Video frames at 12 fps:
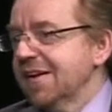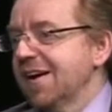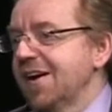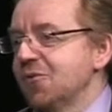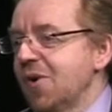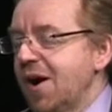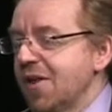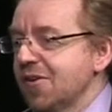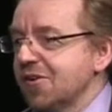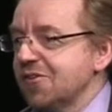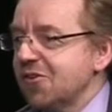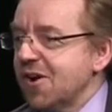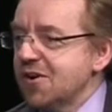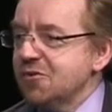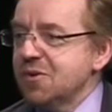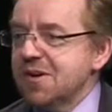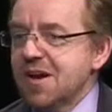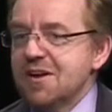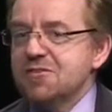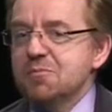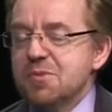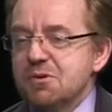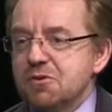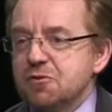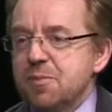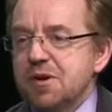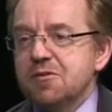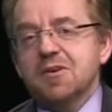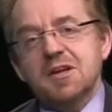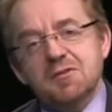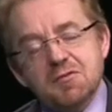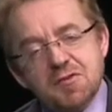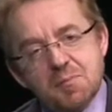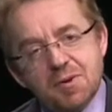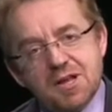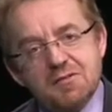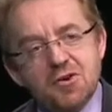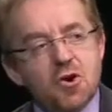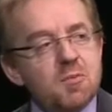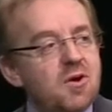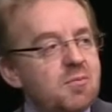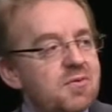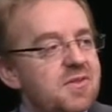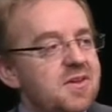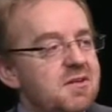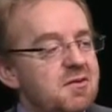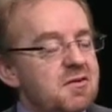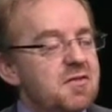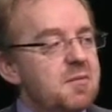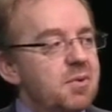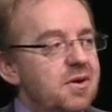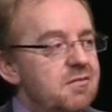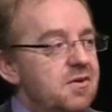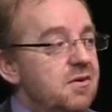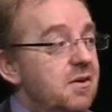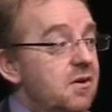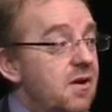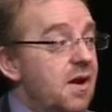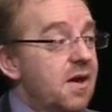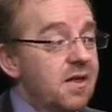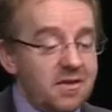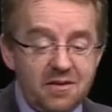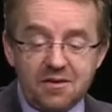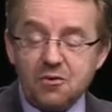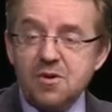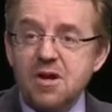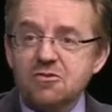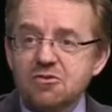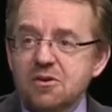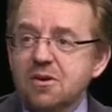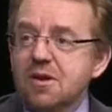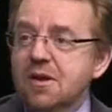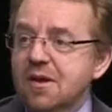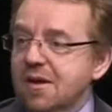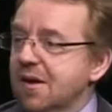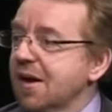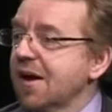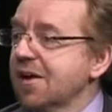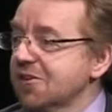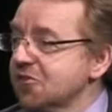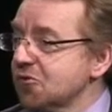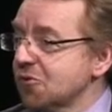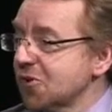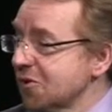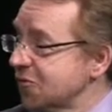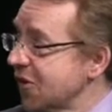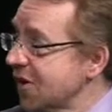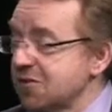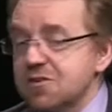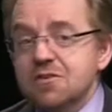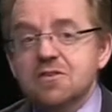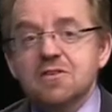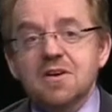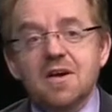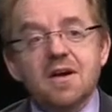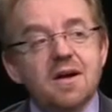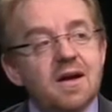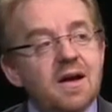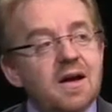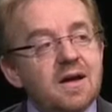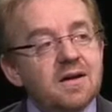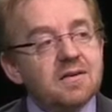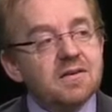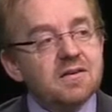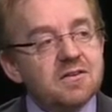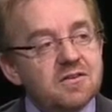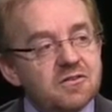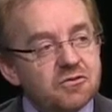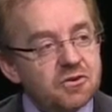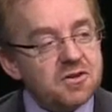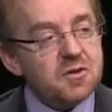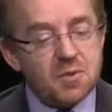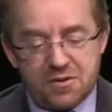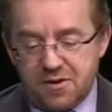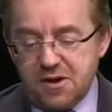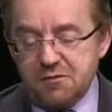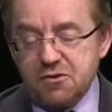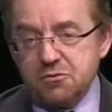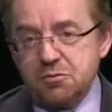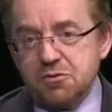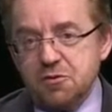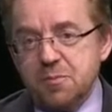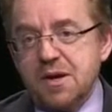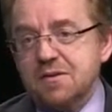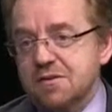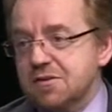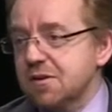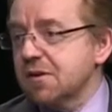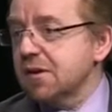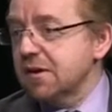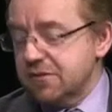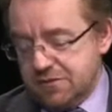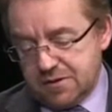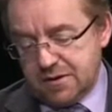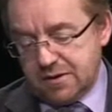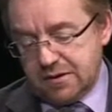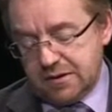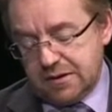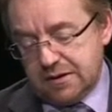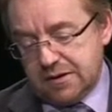Uh, rather, try to engage and be respectful, even if they believe in homeopathy, even if they believe in uh, the creation uh, story of Genesis. Uh, uh, treat them with individual respect. It's, a, it's a,